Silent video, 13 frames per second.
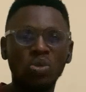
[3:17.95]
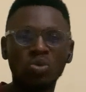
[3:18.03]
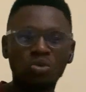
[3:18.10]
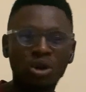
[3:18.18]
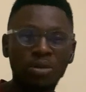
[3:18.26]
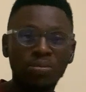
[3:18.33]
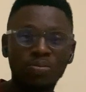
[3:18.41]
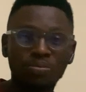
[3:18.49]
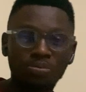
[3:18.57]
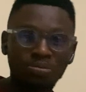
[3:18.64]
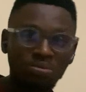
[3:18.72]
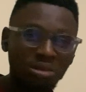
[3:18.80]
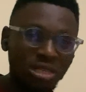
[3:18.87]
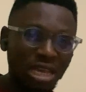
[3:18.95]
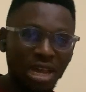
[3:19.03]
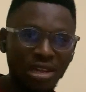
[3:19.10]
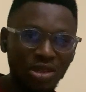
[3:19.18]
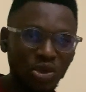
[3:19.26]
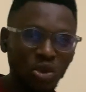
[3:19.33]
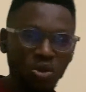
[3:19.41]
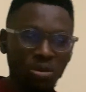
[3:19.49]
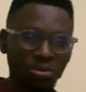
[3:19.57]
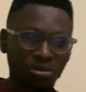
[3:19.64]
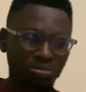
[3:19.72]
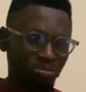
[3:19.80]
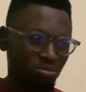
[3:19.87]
own websites or web